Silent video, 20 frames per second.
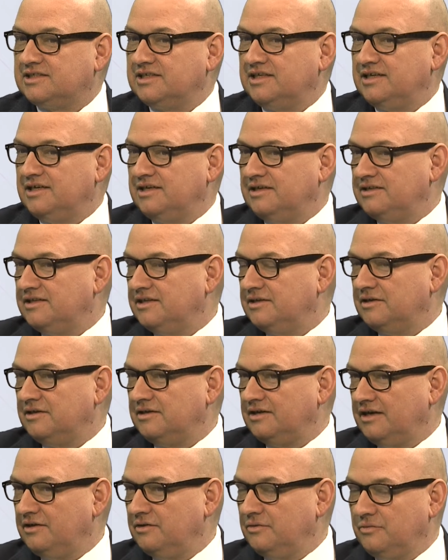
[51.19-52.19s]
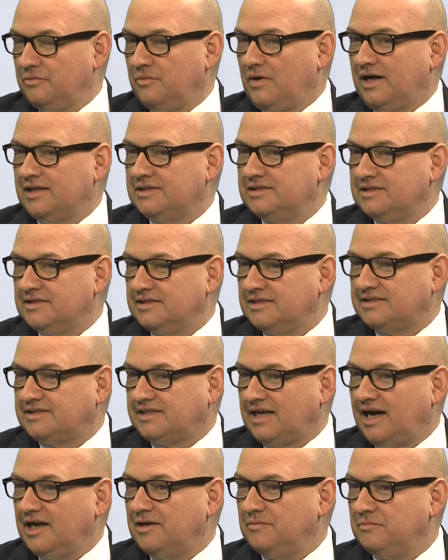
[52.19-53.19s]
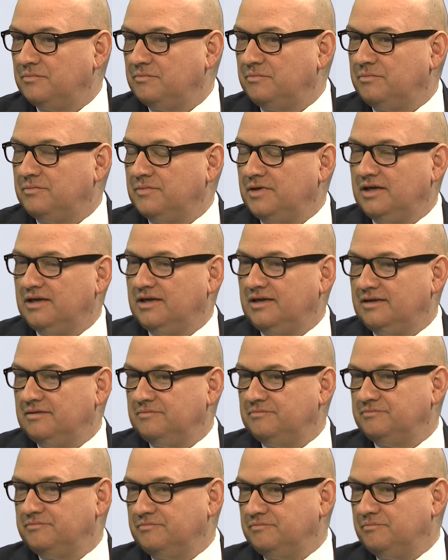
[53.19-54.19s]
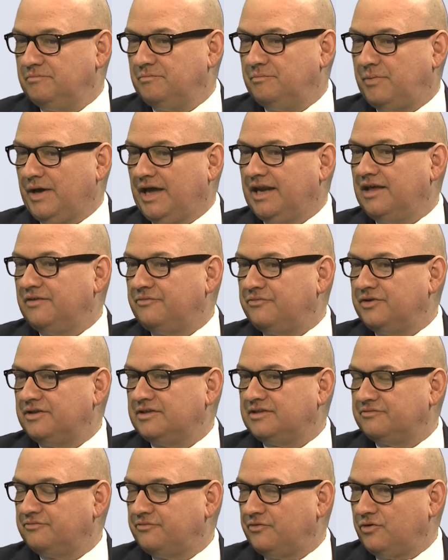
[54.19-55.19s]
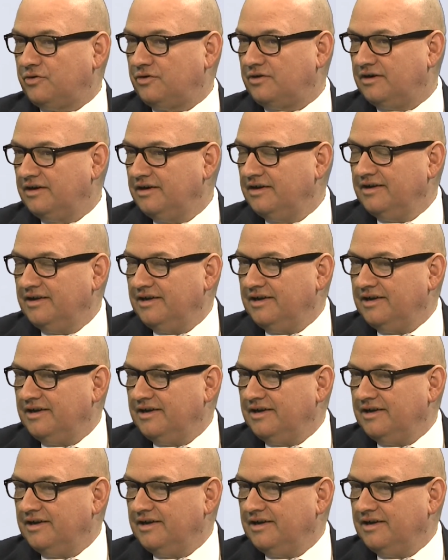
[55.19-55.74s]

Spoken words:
the one-time benefit for